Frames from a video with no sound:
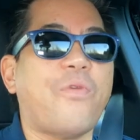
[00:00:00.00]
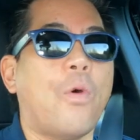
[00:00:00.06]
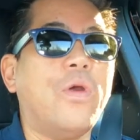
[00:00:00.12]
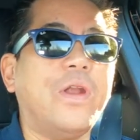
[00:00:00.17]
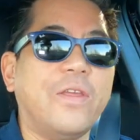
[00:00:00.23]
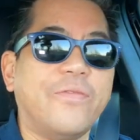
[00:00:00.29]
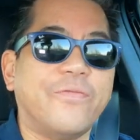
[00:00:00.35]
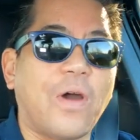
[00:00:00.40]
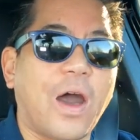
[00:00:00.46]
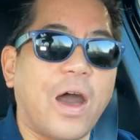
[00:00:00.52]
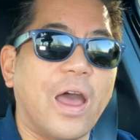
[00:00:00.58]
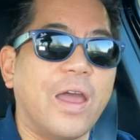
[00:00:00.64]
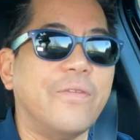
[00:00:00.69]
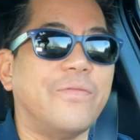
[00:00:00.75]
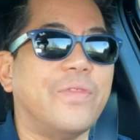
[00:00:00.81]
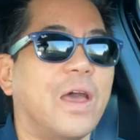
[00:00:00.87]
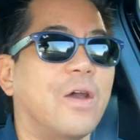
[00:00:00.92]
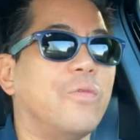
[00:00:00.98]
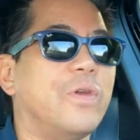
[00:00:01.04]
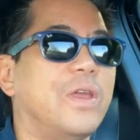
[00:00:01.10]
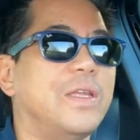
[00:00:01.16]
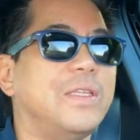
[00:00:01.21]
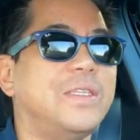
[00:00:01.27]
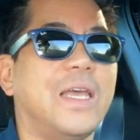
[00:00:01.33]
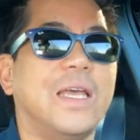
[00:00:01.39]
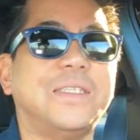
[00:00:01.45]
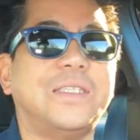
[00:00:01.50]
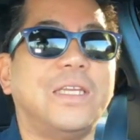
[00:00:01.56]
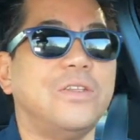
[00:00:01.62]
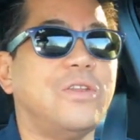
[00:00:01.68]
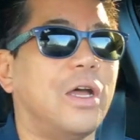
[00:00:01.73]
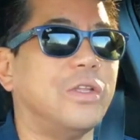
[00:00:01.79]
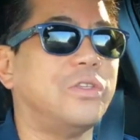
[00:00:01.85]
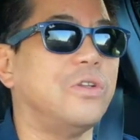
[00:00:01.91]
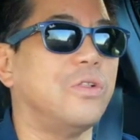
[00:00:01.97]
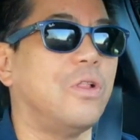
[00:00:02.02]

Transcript: 45 that we tested not too